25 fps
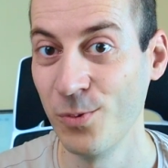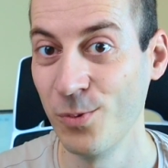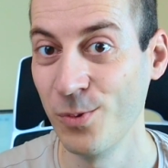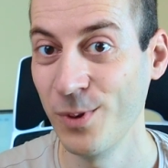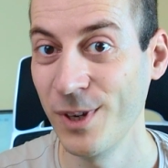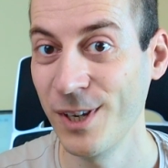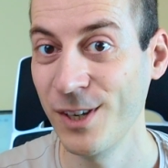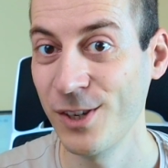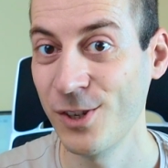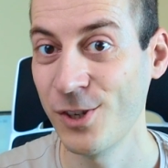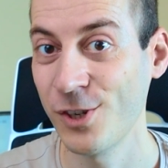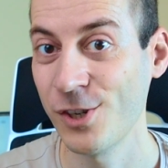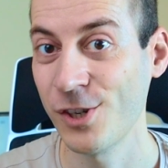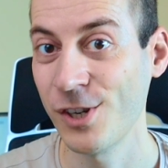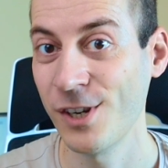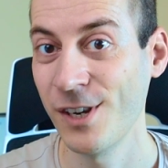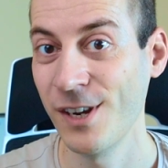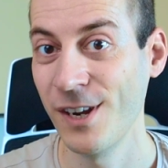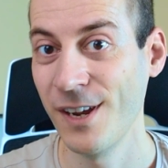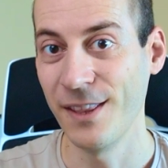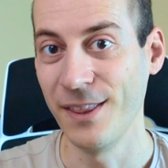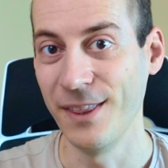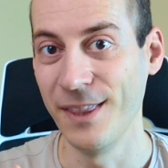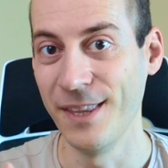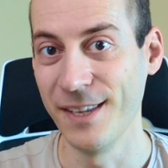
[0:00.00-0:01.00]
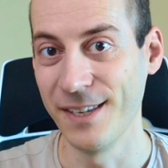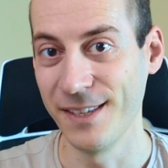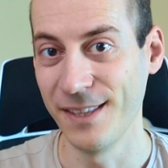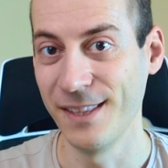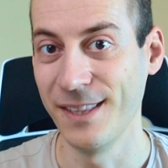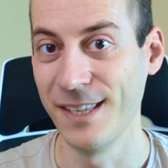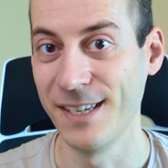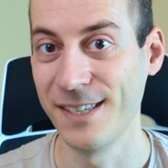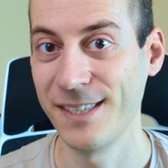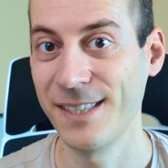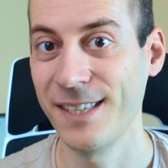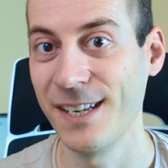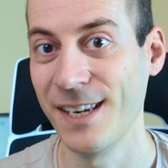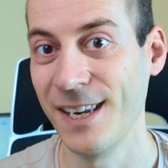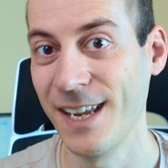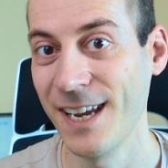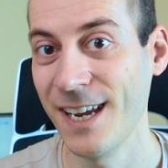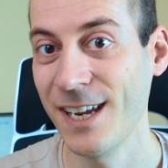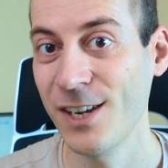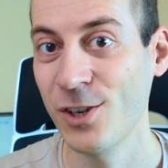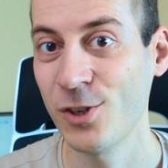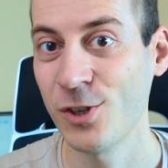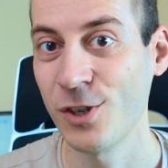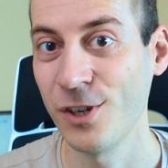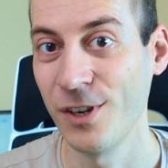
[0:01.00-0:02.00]
reach the
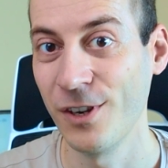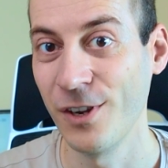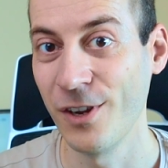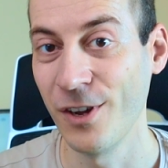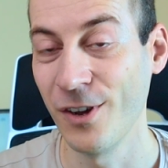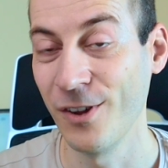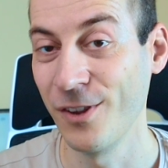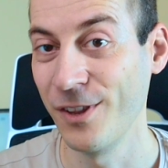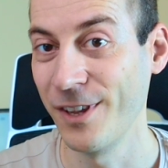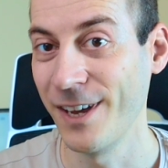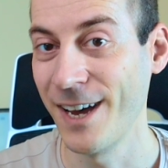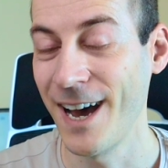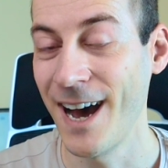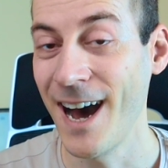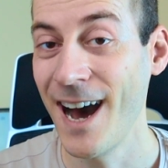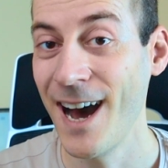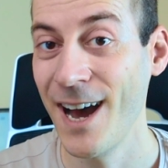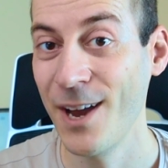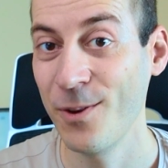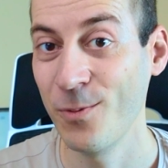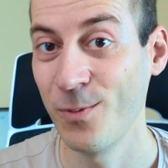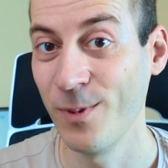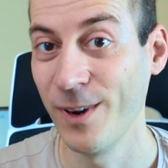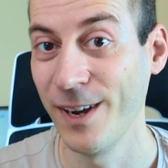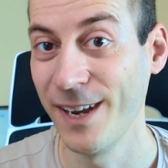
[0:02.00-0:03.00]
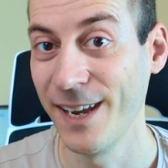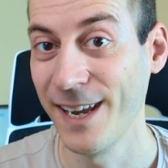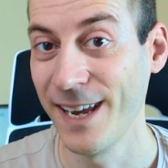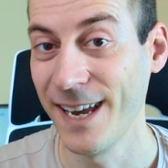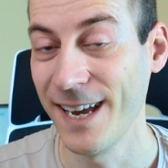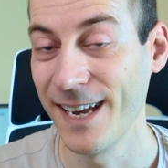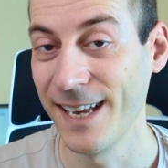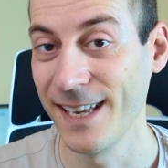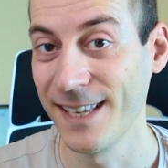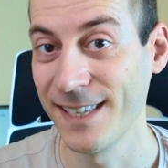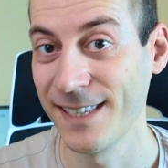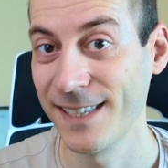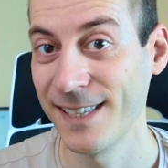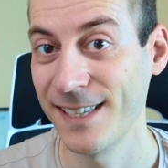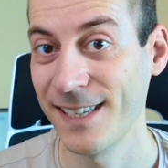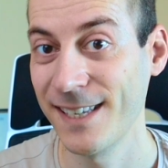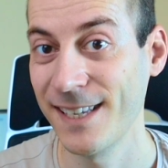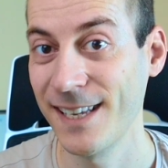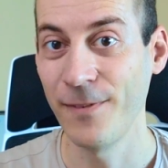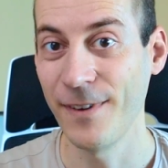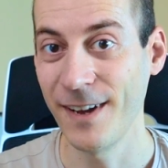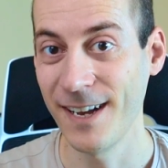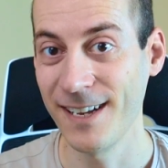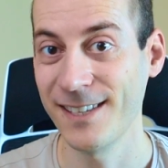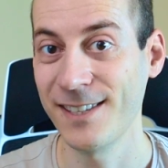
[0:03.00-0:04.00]
destination on the highway as
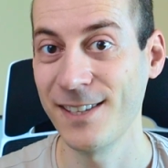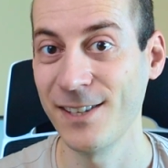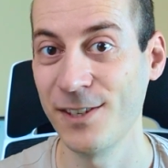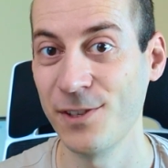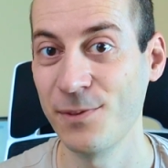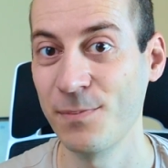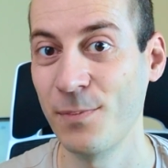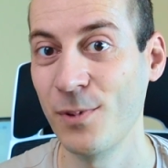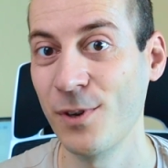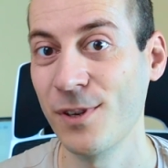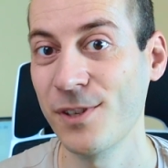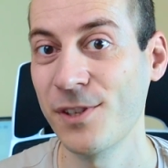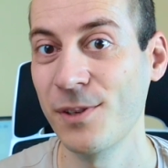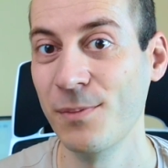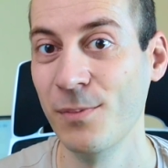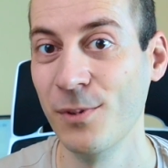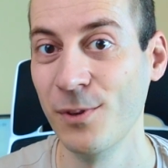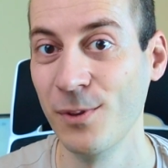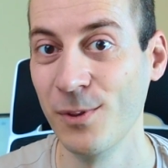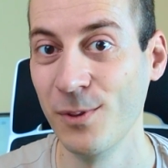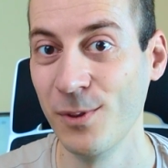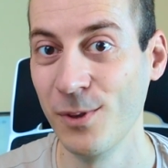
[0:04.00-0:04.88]
fast as possible,